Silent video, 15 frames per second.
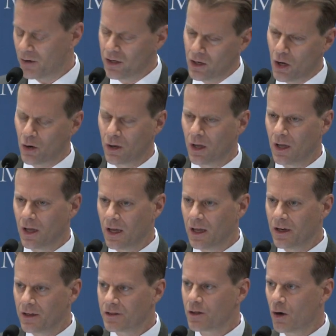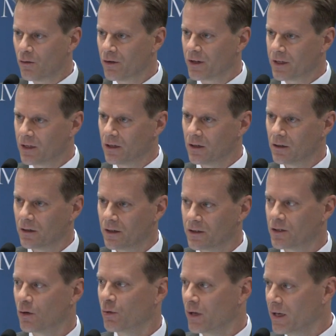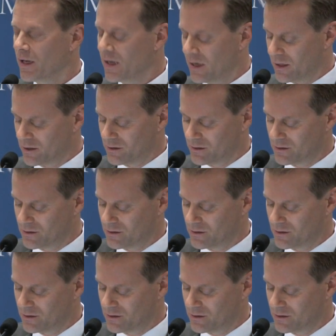You know, it is overkill until we need it.